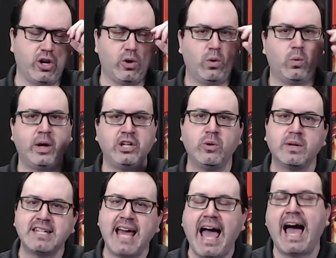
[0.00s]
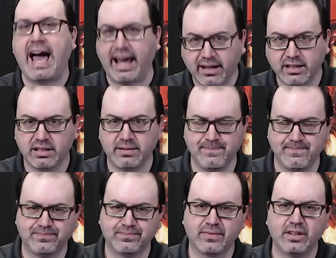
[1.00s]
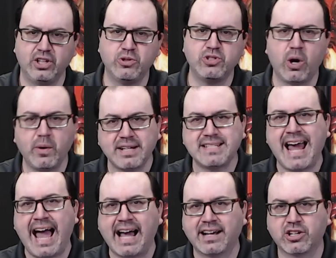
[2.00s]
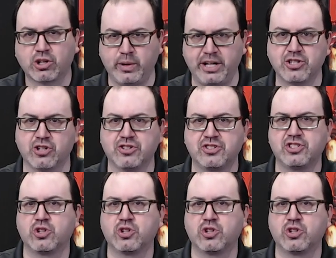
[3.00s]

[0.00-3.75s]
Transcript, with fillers: So when you attack, you don't attack creatures